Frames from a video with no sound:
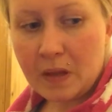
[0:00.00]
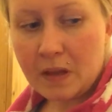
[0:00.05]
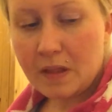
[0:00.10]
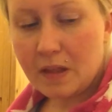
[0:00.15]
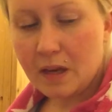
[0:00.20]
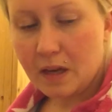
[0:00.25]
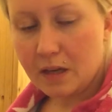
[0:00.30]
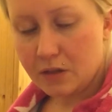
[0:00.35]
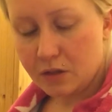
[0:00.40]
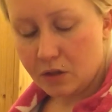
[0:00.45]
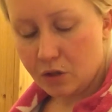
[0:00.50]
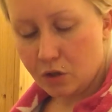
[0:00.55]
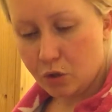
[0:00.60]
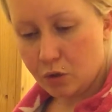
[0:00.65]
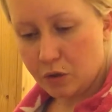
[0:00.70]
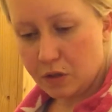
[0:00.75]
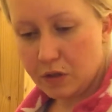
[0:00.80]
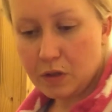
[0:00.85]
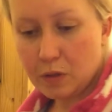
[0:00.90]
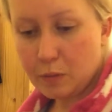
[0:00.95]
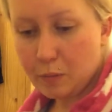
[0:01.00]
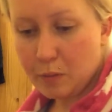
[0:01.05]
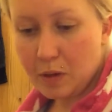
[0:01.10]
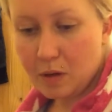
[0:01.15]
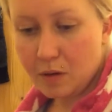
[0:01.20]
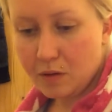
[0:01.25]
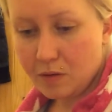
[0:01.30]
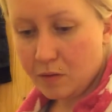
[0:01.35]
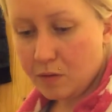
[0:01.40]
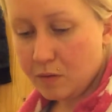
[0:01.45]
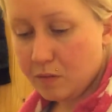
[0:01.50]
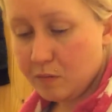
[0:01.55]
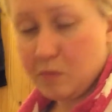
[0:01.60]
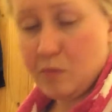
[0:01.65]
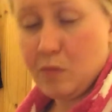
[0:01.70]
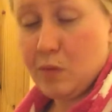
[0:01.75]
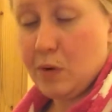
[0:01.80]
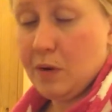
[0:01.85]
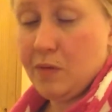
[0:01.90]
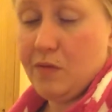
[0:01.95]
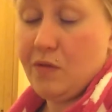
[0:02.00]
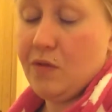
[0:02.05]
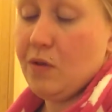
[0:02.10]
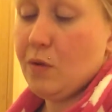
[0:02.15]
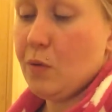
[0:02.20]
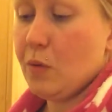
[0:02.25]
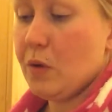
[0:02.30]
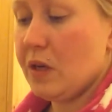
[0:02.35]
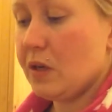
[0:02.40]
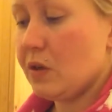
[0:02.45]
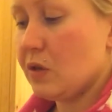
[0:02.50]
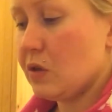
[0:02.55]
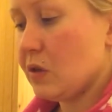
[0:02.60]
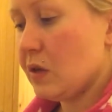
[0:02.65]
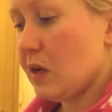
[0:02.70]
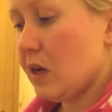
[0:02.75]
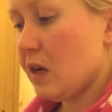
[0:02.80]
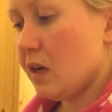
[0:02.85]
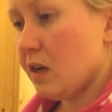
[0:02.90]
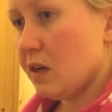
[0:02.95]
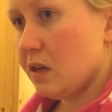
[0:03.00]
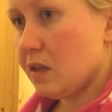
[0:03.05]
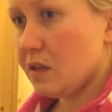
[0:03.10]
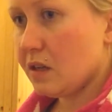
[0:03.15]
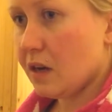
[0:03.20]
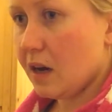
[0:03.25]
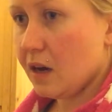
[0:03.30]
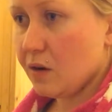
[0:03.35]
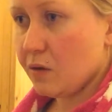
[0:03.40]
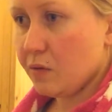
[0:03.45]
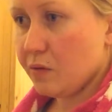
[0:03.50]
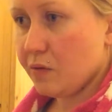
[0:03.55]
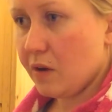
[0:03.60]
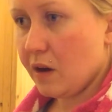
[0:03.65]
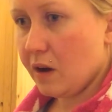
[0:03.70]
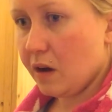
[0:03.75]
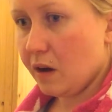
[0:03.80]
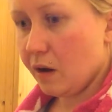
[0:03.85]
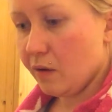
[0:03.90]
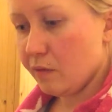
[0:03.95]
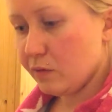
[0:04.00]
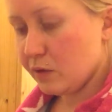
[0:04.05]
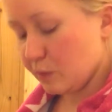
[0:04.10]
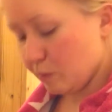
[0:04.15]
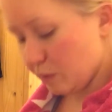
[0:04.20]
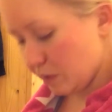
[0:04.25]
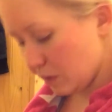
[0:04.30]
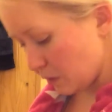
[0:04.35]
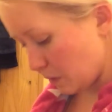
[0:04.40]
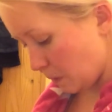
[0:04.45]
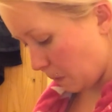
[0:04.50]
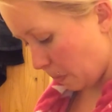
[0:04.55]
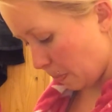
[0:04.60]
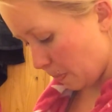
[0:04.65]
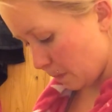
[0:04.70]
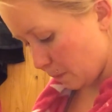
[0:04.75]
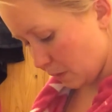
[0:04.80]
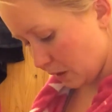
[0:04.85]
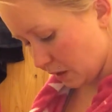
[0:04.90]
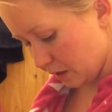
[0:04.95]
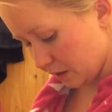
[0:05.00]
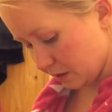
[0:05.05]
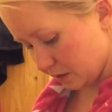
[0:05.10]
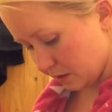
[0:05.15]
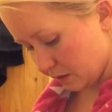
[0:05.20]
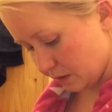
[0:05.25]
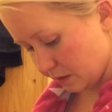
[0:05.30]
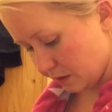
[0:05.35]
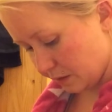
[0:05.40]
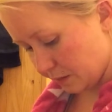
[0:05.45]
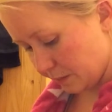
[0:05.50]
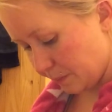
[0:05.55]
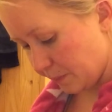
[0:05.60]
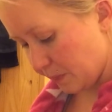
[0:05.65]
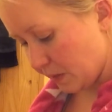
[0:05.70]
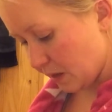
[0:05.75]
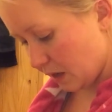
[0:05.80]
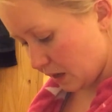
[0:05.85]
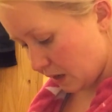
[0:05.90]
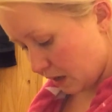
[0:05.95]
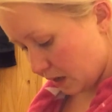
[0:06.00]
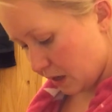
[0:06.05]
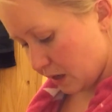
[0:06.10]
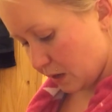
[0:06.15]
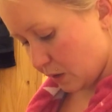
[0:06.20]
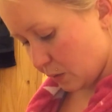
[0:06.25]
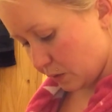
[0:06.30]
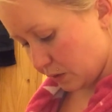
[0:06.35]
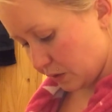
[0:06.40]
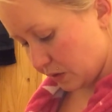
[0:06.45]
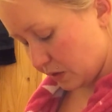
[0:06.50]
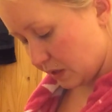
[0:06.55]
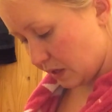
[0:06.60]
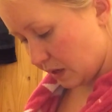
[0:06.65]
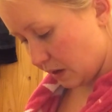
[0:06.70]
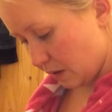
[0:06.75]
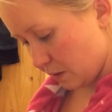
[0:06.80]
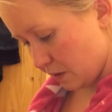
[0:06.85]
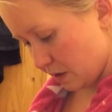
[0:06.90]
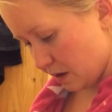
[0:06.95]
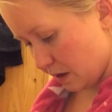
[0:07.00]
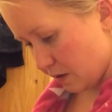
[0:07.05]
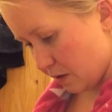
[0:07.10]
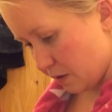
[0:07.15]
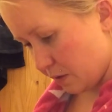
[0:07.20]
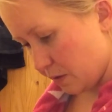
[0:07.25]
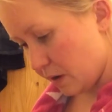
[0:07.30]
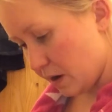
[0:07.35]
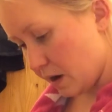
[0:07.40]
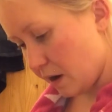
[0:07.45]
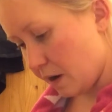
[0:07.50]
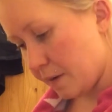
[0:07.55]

that it should disappear in a few weeks. It's kind of uncomfortable, but we'll see how they go.